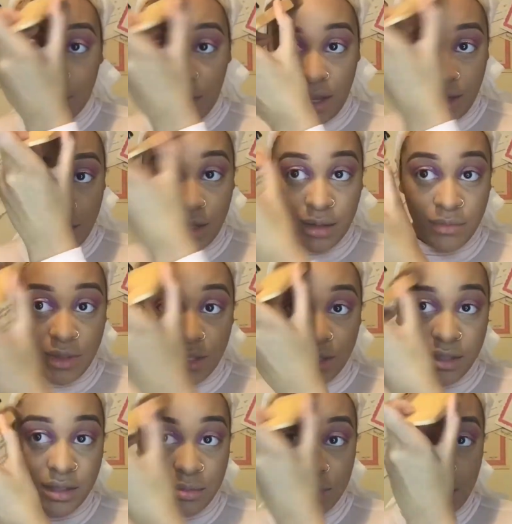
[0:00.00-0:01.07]
makeup. This
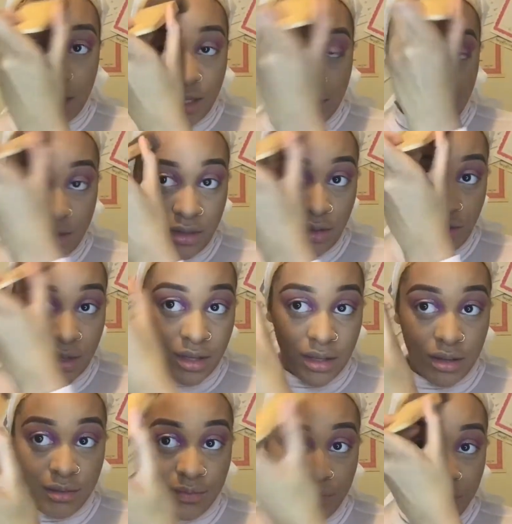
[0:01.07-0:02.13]
is a place you
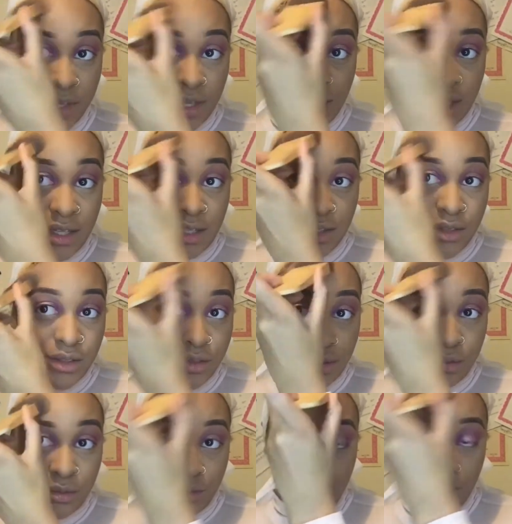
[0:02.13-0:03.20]
come
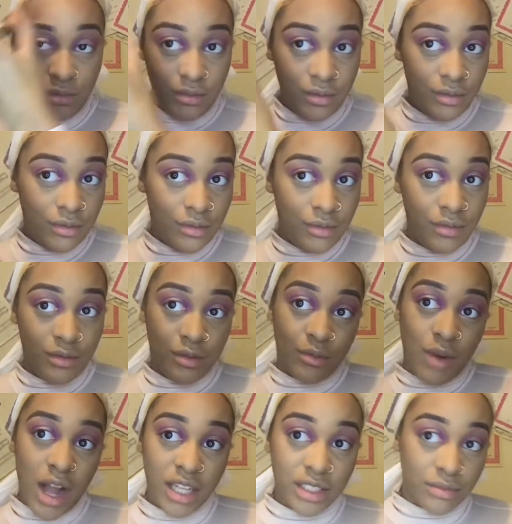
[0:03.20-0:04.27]
to
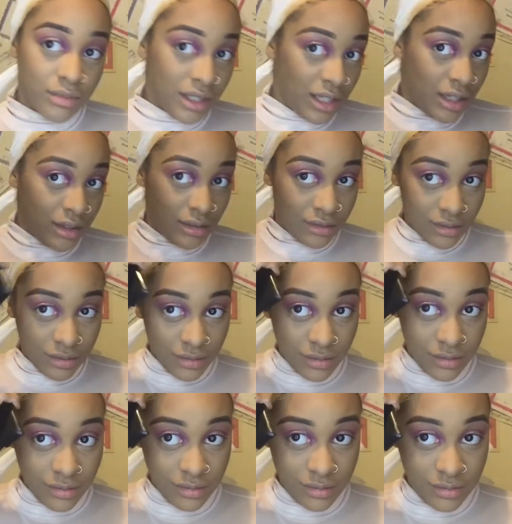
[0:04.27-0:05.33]
watch me
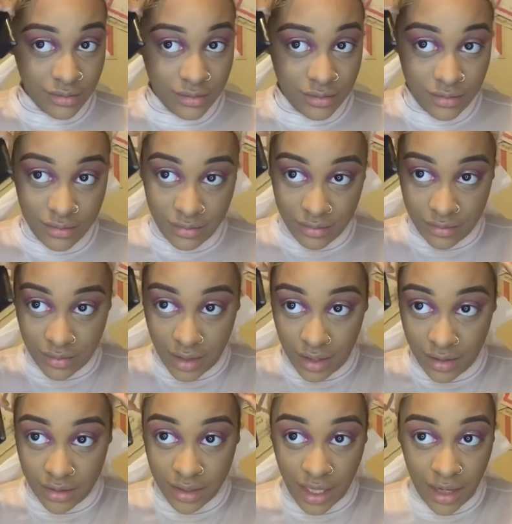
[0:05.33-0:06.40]

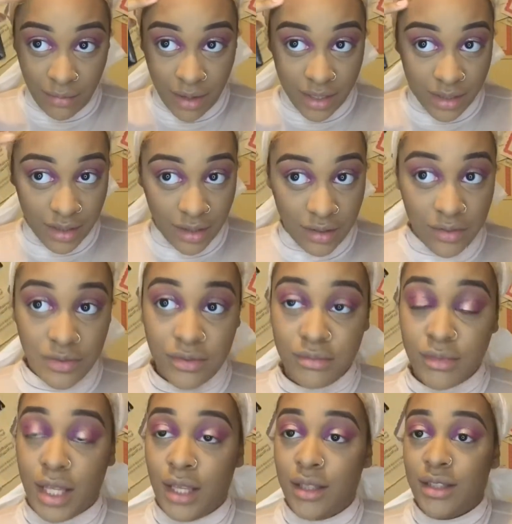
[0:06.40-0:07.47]
entertain myself
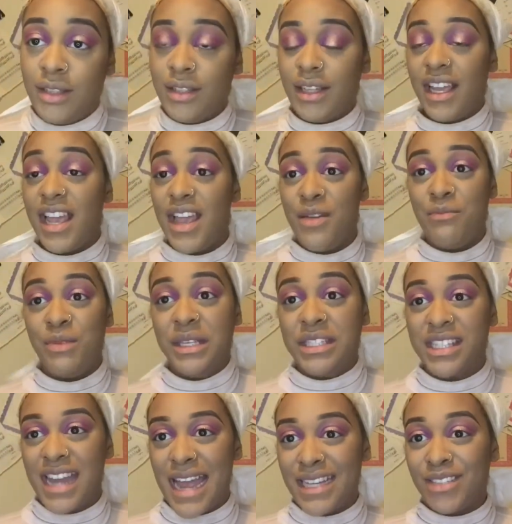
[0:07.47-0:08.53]
and be
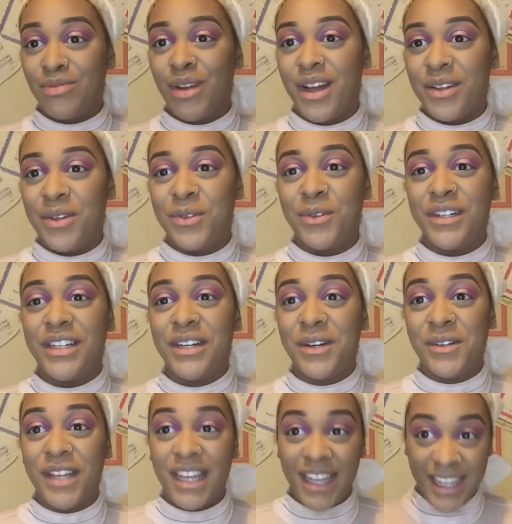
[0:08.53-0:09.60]
snatched while doing it,
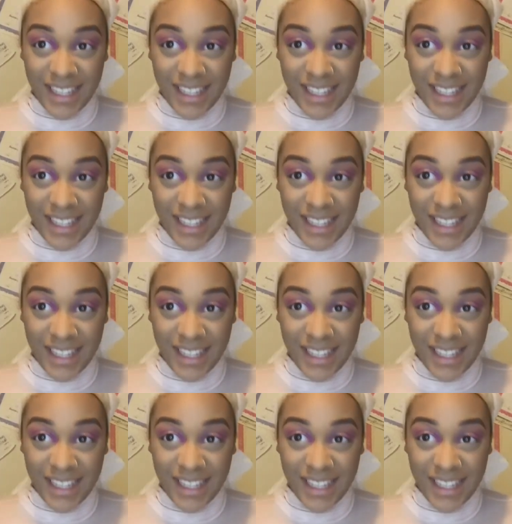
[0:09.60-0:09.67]
okay?